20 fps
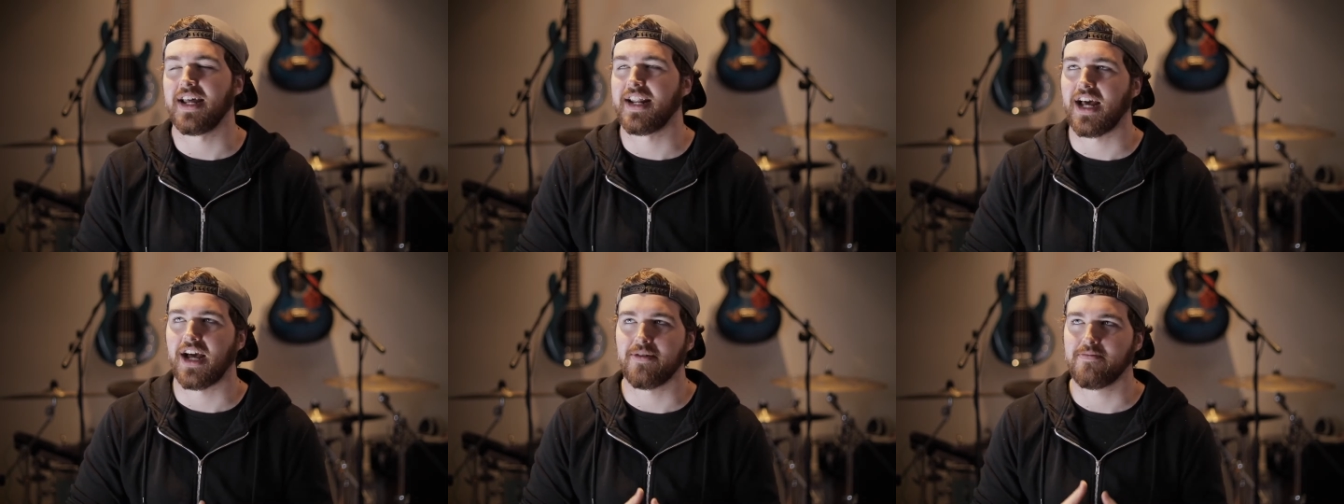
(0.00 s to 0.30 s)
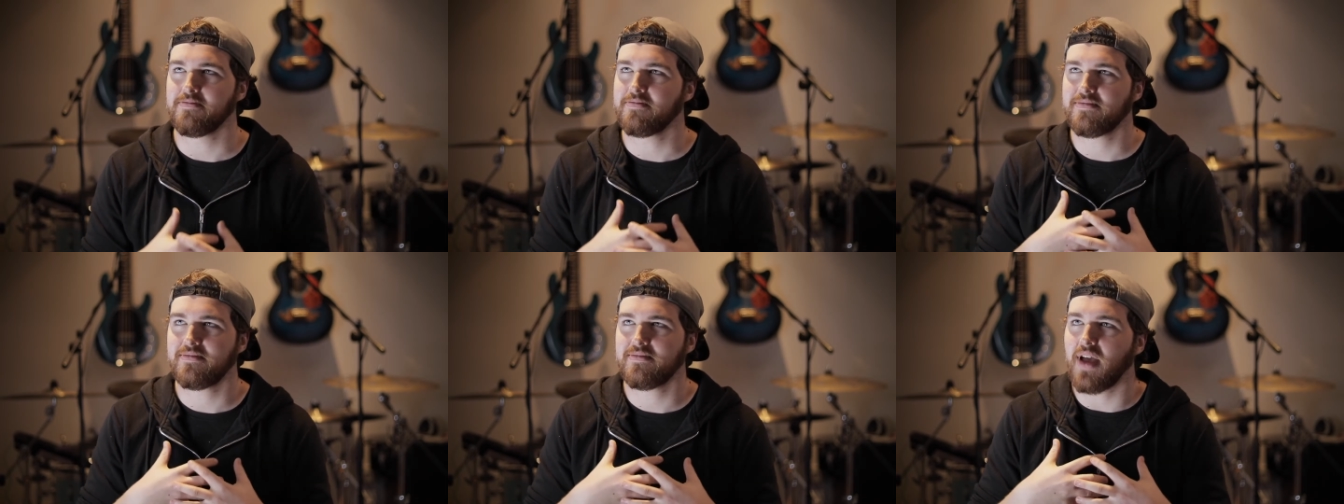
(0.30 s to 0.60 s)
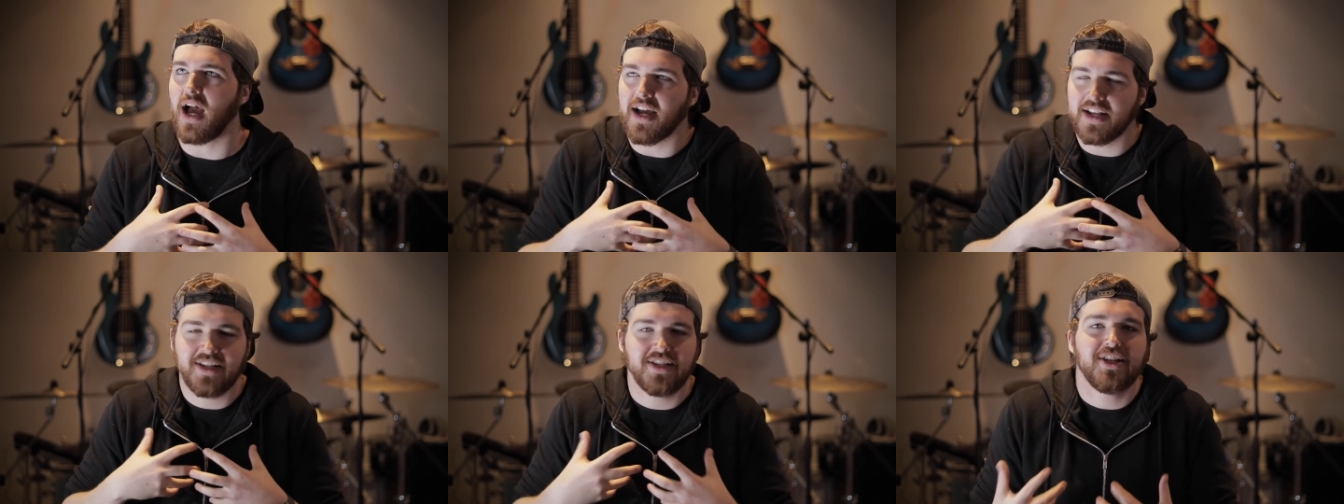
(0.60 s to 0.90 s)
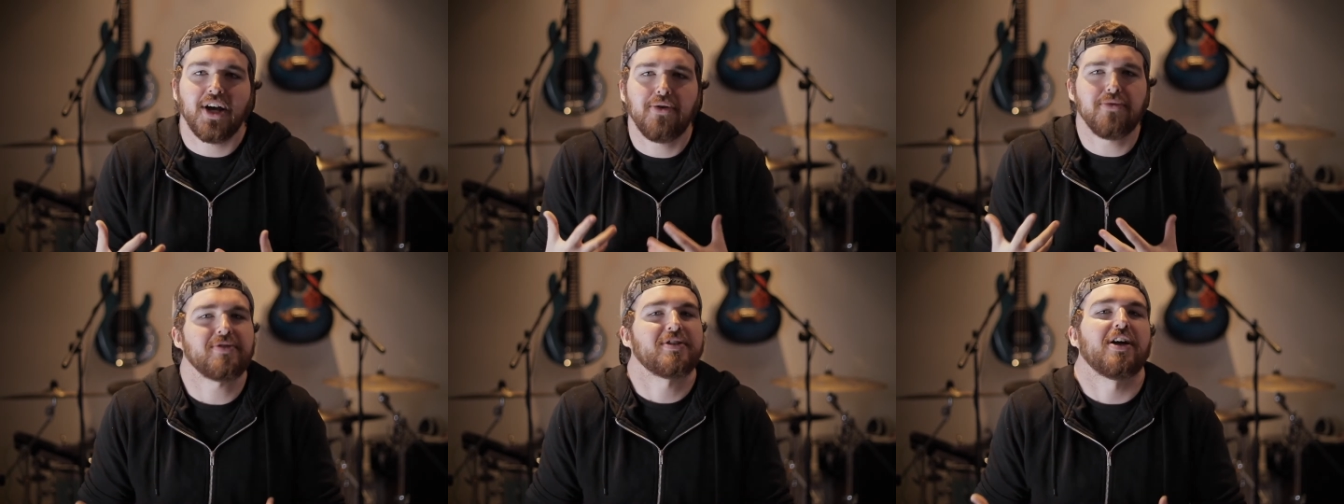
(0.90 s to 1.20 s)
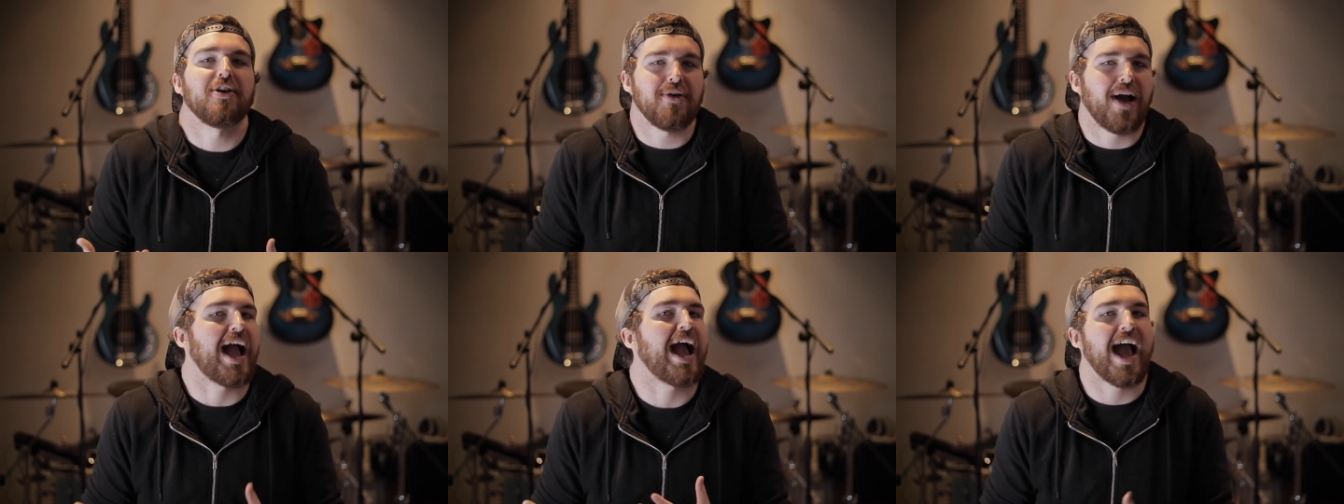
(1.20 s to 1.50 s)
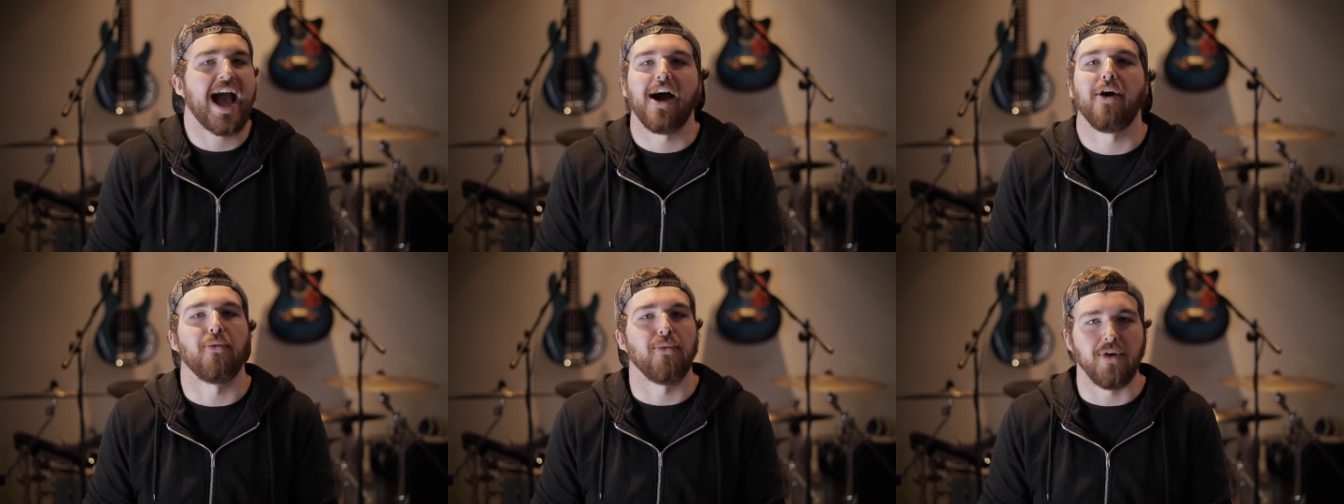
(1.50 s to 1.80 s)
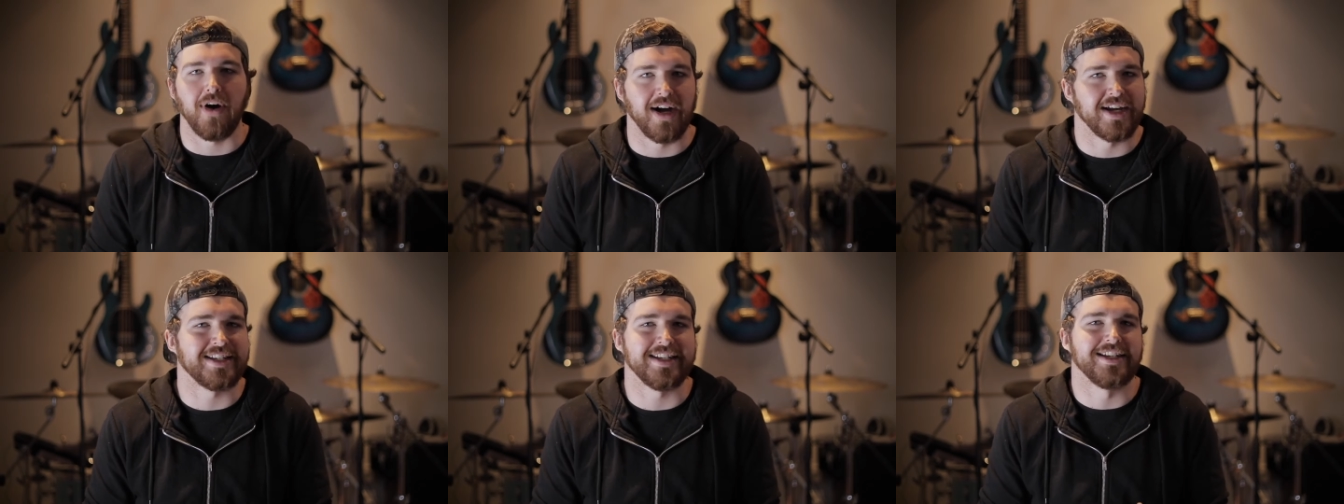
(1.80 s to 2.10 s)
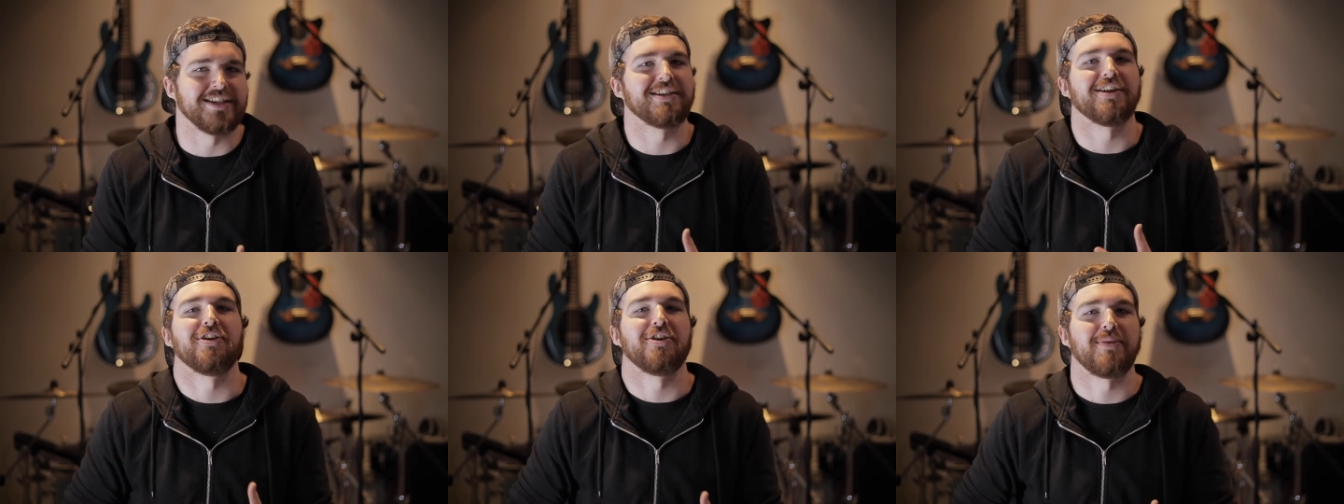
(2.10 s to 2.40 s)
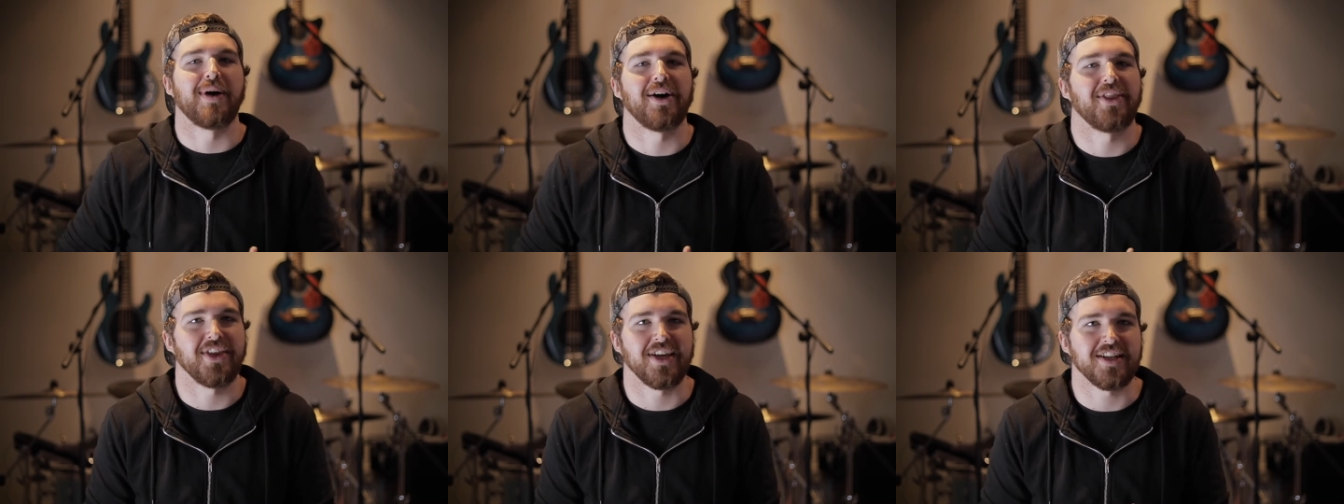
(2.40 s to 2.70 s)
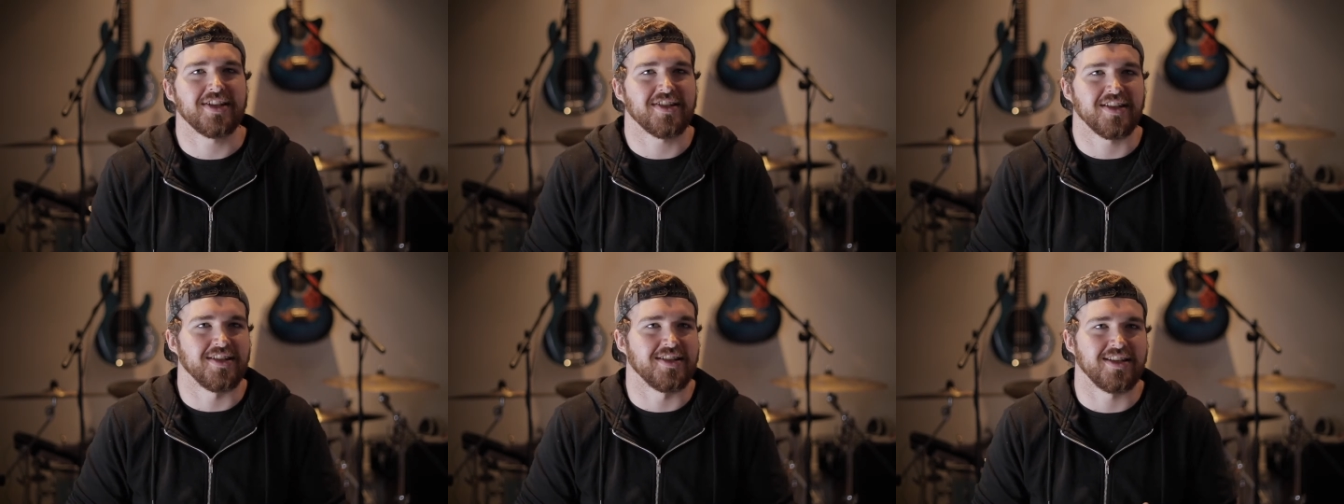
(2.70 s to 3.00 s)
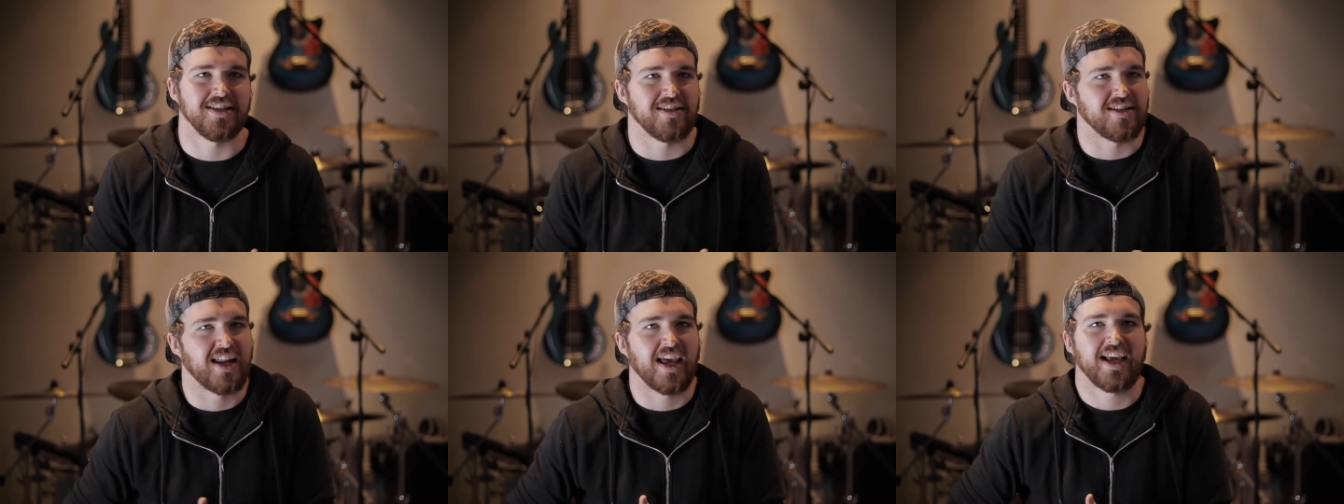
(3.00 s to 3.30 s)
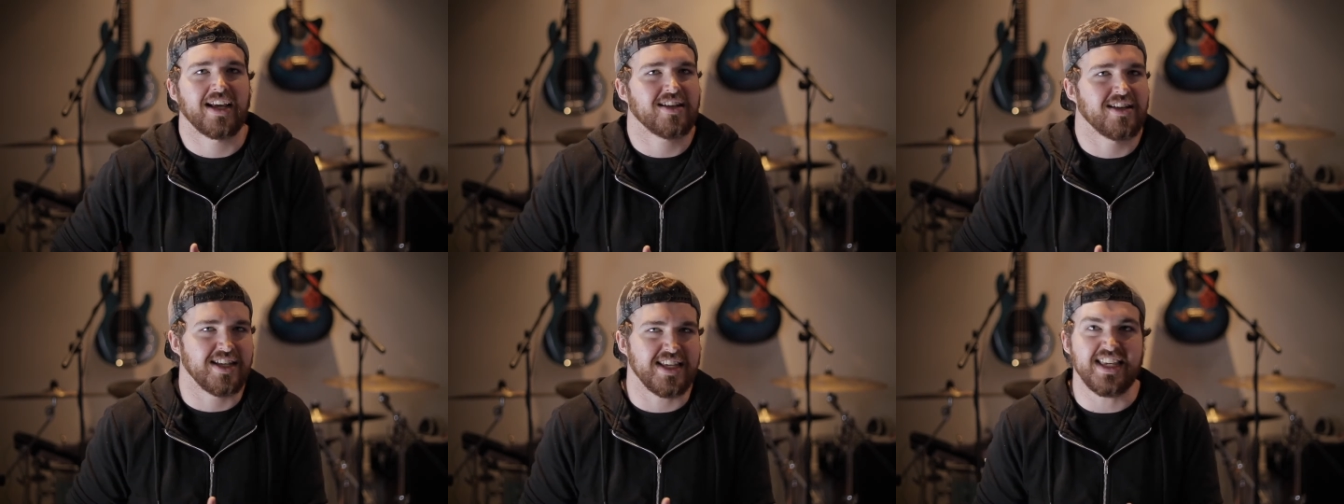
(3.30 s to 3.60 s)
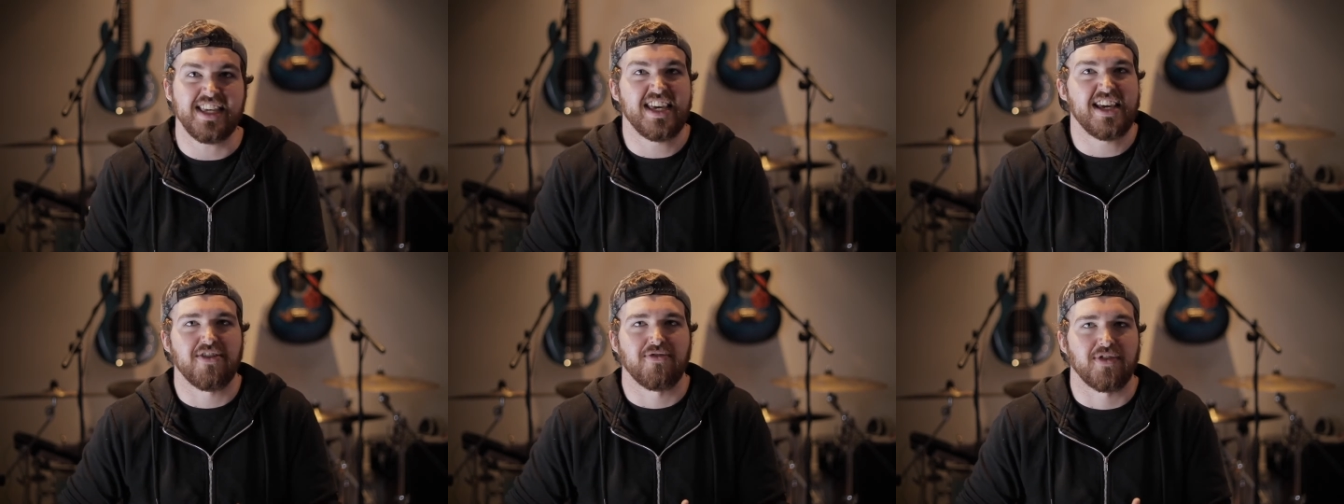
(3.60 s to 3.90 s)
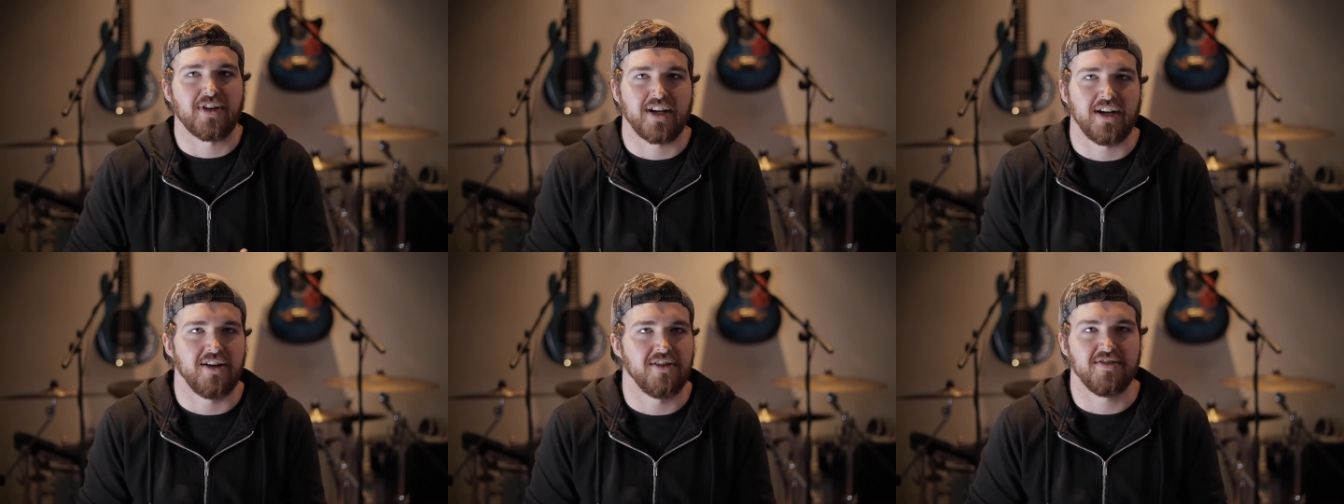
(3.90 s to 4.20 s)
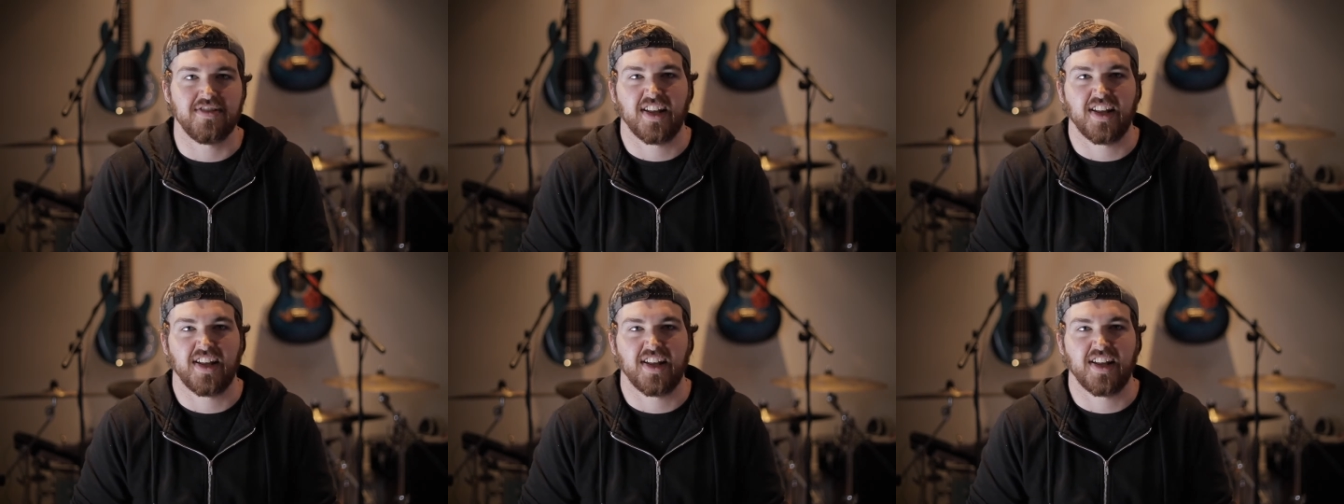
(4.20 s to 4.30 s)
and I'm I don't know how I didn't know about this until like a year ago,